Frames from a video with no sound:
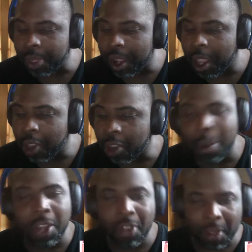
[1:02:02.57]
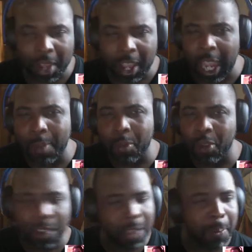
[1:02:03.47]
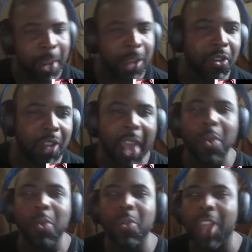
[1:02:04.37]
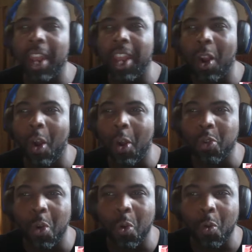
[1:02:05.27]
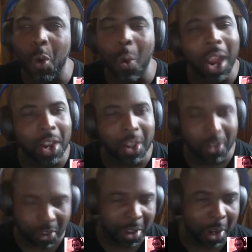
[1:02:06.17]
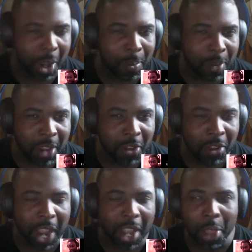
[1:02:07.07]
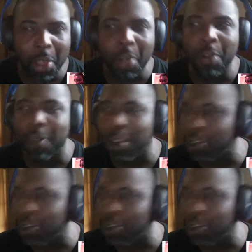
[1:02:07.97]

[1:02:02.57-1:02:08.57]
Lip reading: some of these other games, these other major titles that also require consistent updates, like The Division